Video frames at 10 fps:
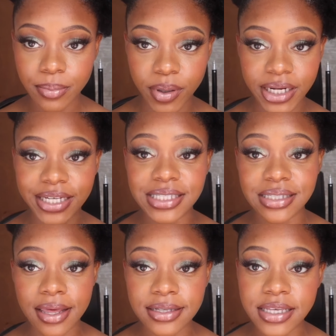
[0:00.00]
but I
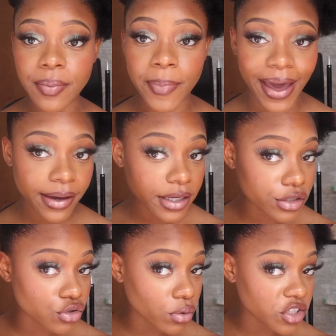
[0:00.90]
slicked it back
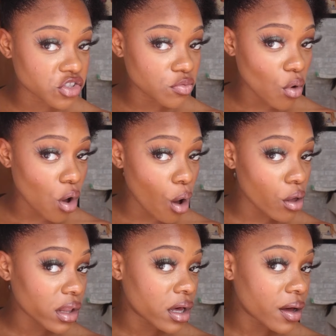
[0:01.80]
into a
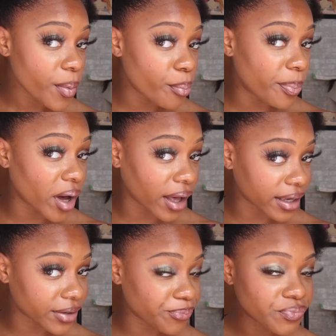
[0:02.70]
small
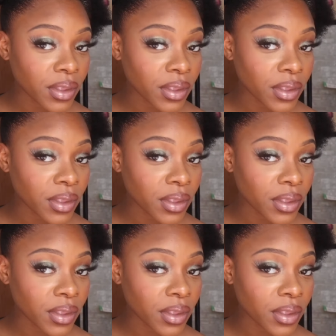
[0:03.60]
bun.